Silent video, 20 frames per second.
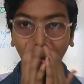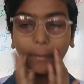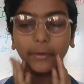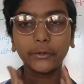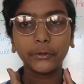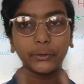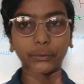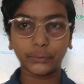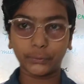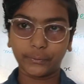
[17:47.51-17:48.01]

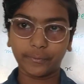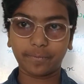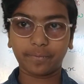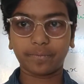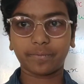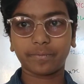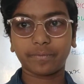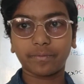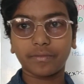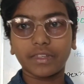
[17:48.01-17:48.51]
do
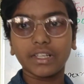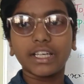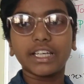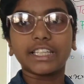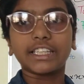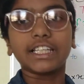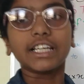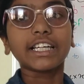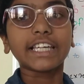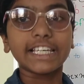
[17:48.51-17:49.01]
in
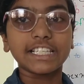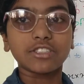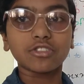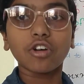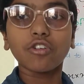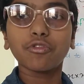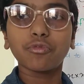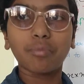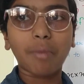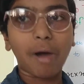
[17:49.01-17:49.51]
the case of
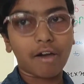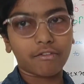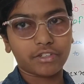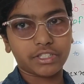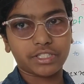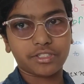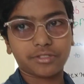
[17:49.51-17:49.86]
powers.